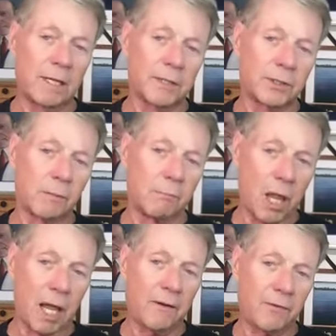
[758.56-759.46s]
to
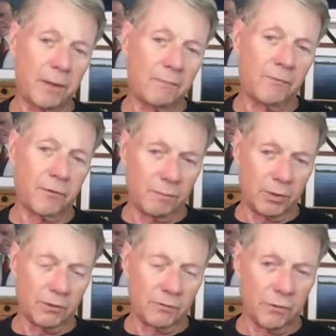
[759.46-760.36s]
block them from
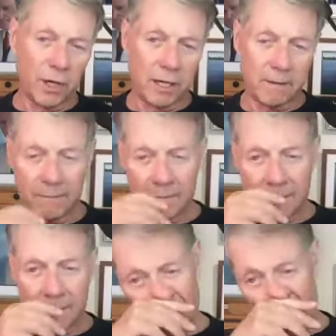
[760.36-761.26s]
proliferating.
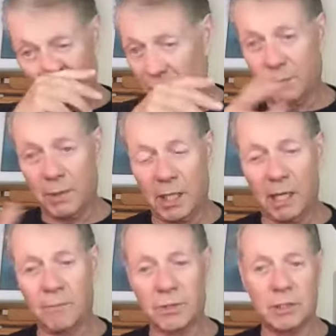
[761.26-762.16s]
So those
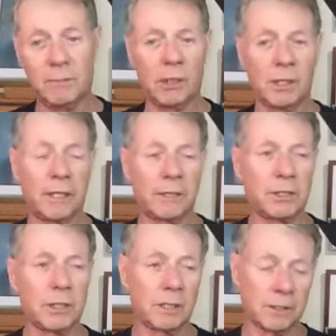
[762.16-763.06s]
became the stimulating
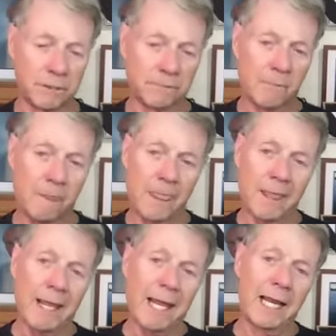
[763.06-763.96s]
cells.
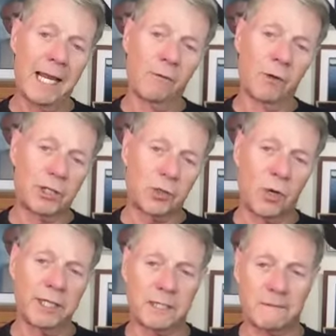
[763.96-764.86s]
And they were at
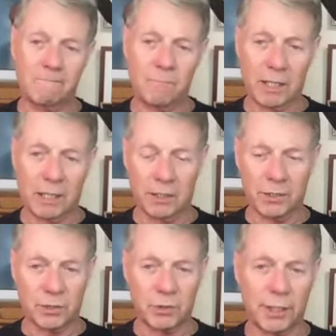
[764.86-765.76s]
twice the
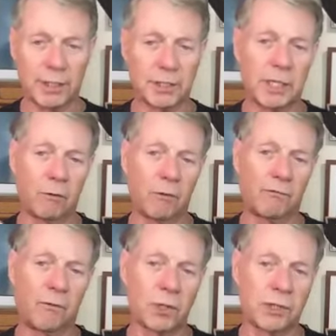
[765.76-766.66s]
concentration. They were
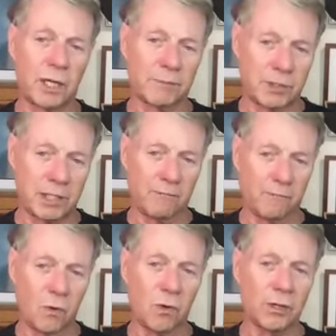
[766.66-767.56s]
at 4 × 10,
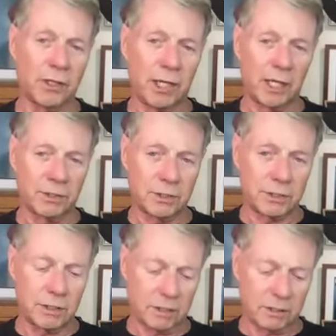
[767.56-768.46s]
400,000
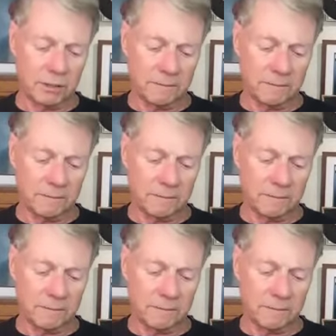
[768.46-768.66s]
cells,